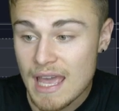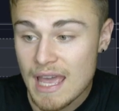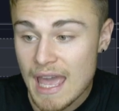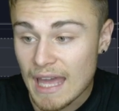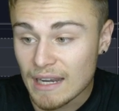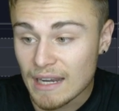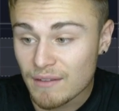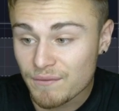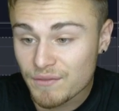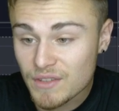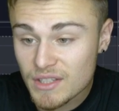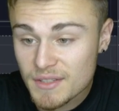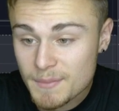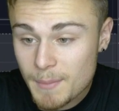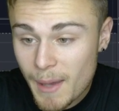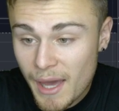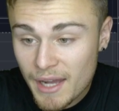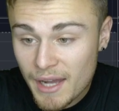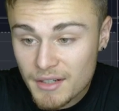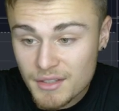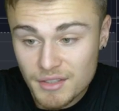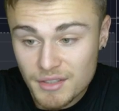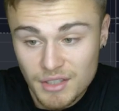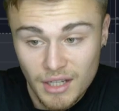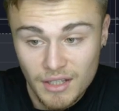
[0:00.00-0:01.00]
And if this
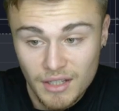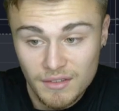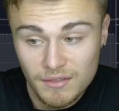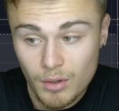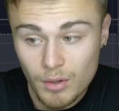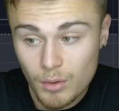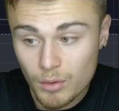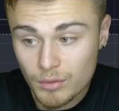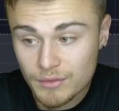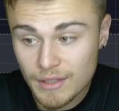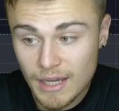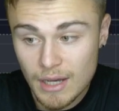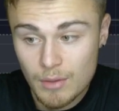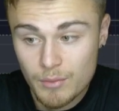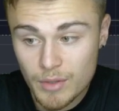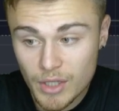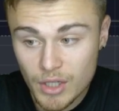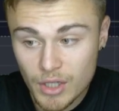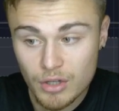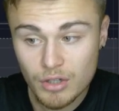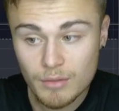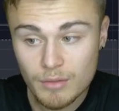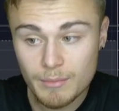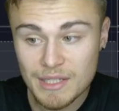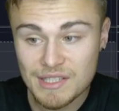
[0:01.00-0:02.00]
pattern does hold out, we
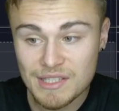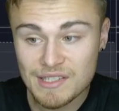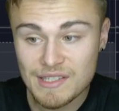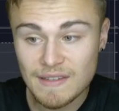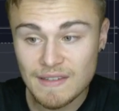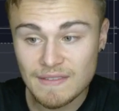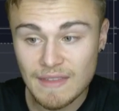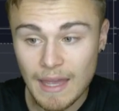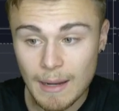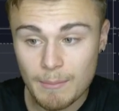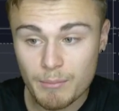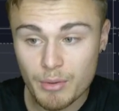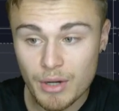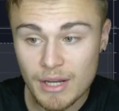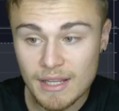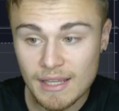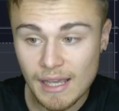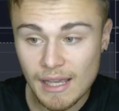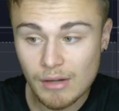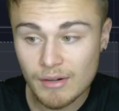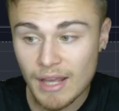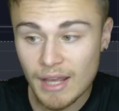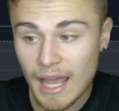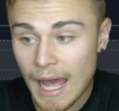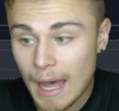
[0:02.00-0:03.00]
could be seeing that
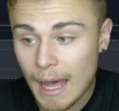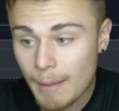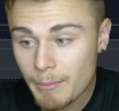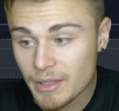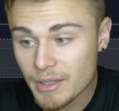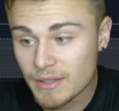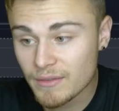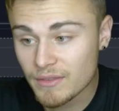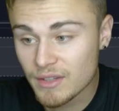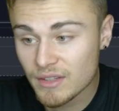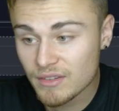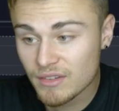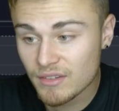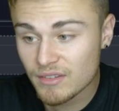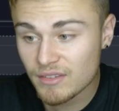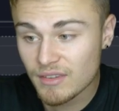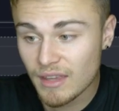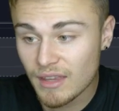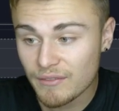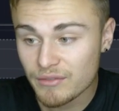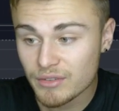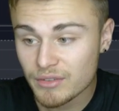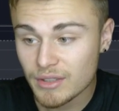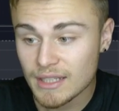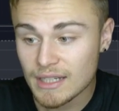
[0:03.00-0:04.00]
breakout happen. This is
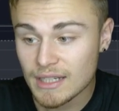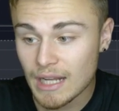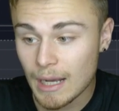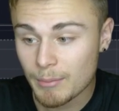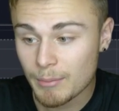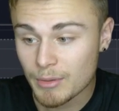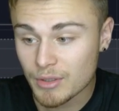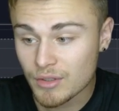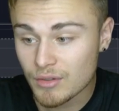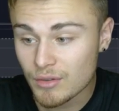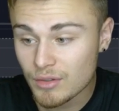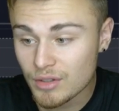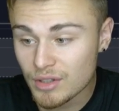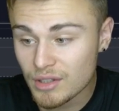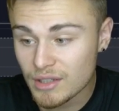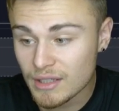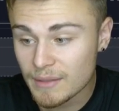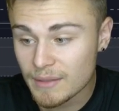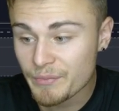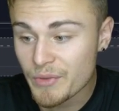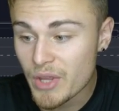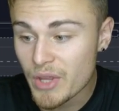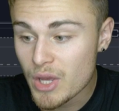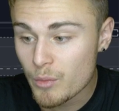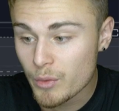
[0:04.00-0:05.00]
definitely an
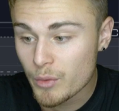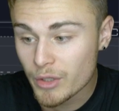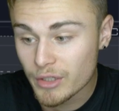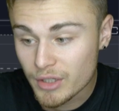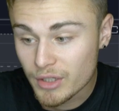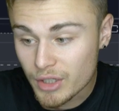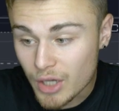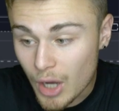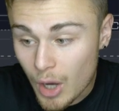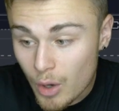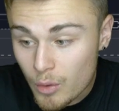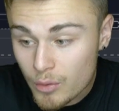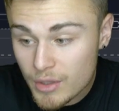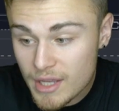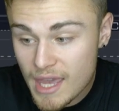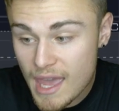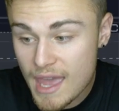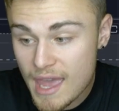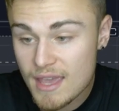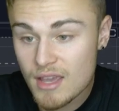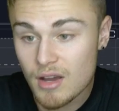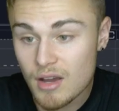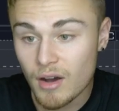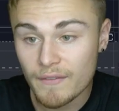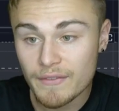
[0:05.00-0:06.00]
opportunity. We look
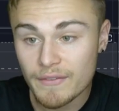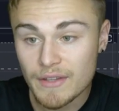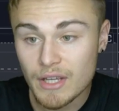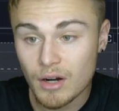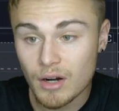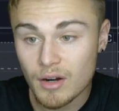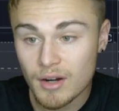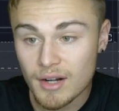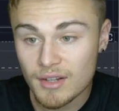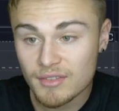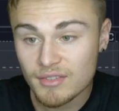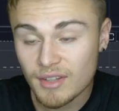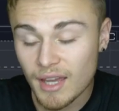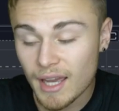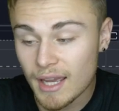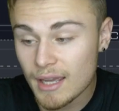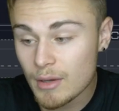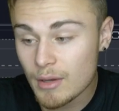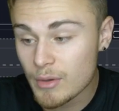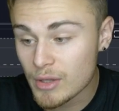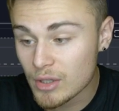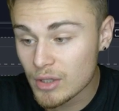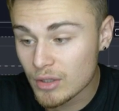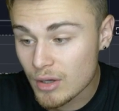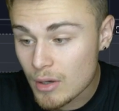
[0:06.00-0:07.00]
okay on the
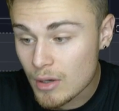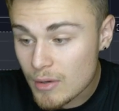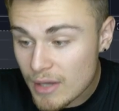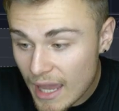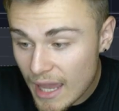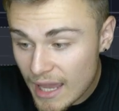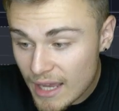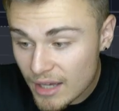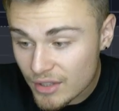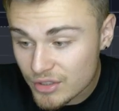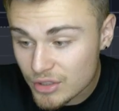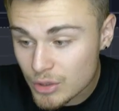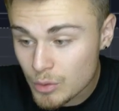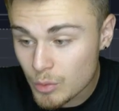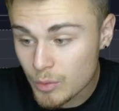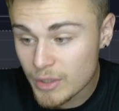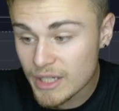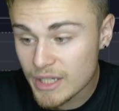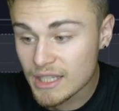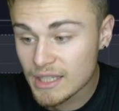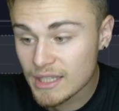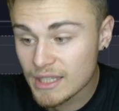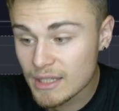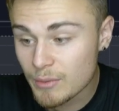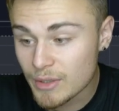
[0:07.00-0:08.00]
RSI. We look okay on the
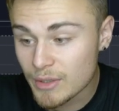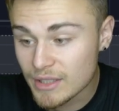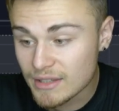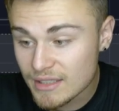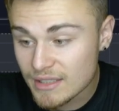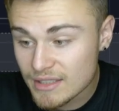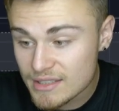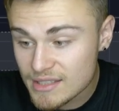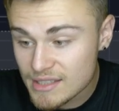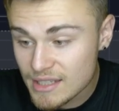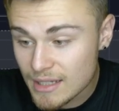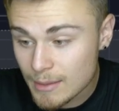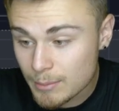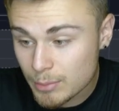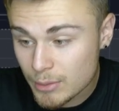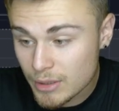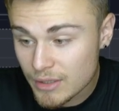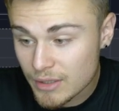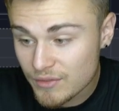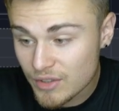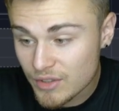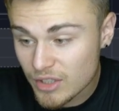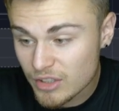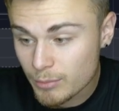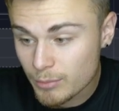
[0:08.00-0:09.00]
weekly. We did see a
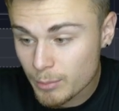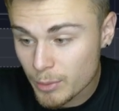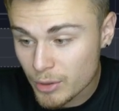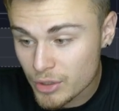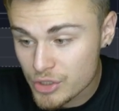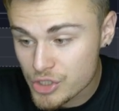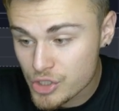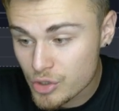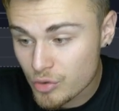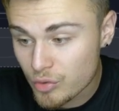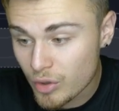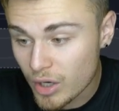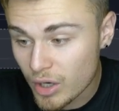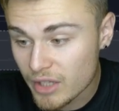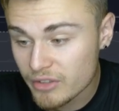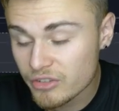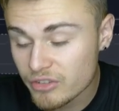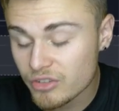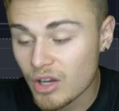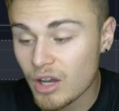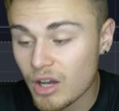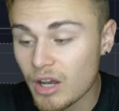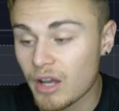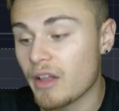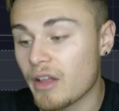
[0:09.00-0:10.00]
previous bullish
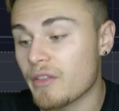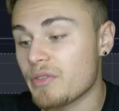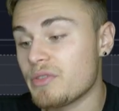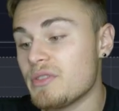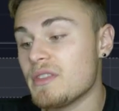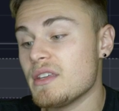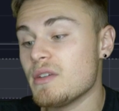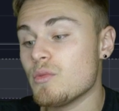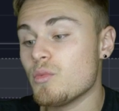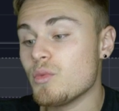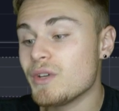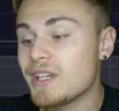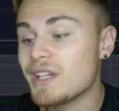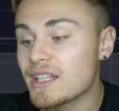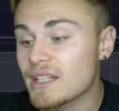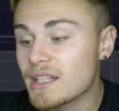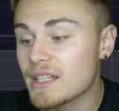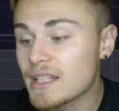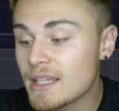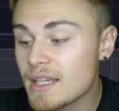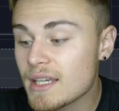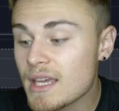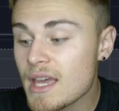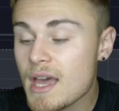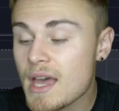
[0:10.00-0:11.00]
cross on the
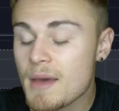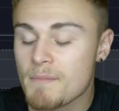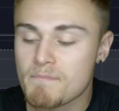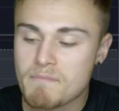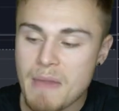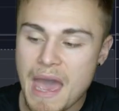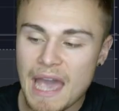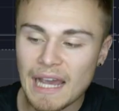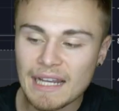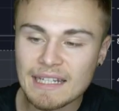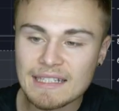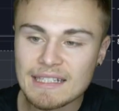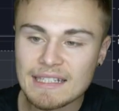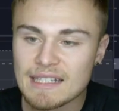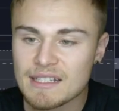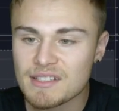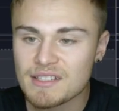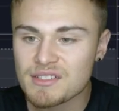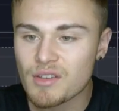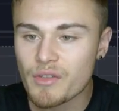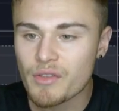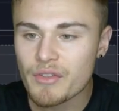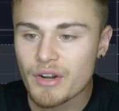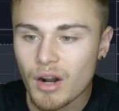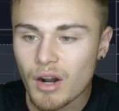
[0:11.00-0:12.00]
weekly MACD.
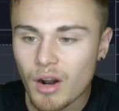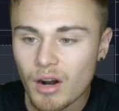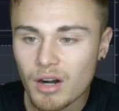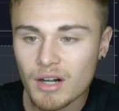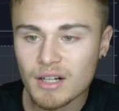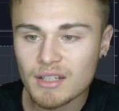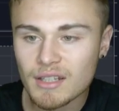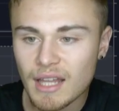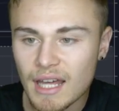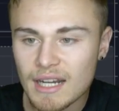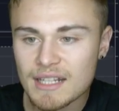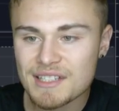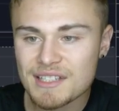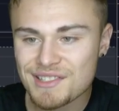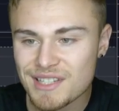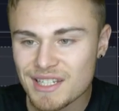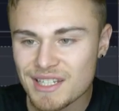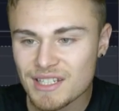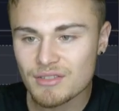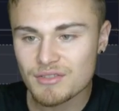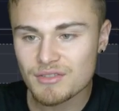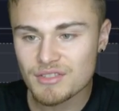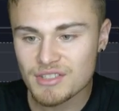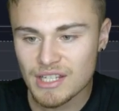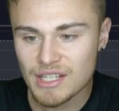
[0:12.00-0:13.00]
So there are a lot of
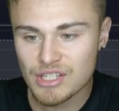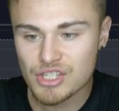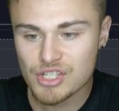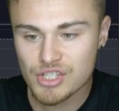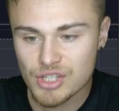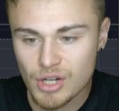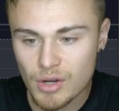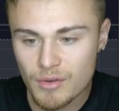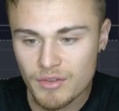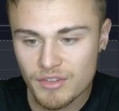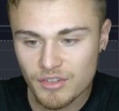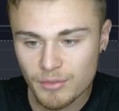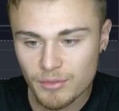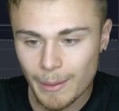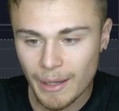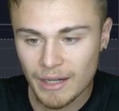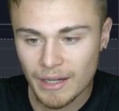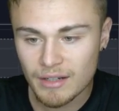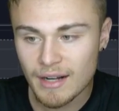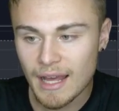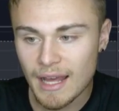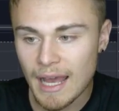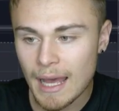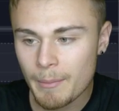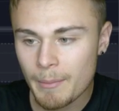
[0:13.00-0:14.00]
signals that show this
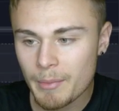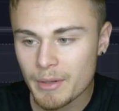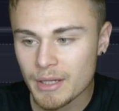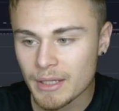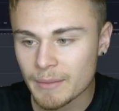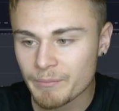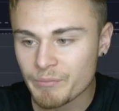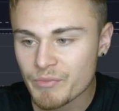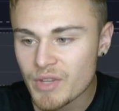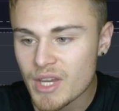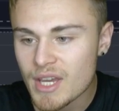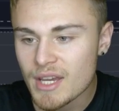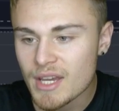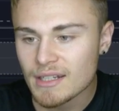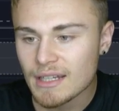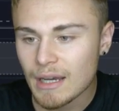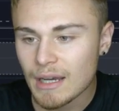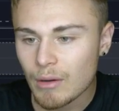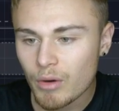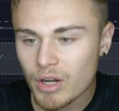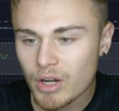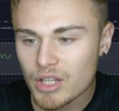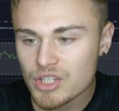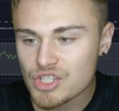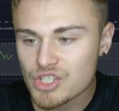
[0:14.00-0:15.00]
pattern happening.
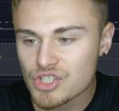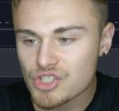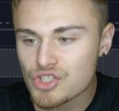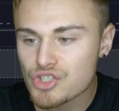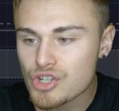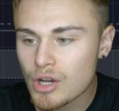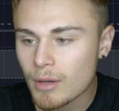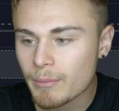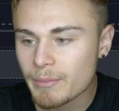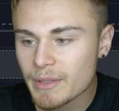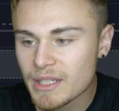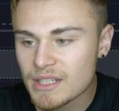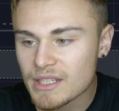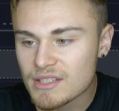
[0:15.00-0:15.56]
Now I want to just jump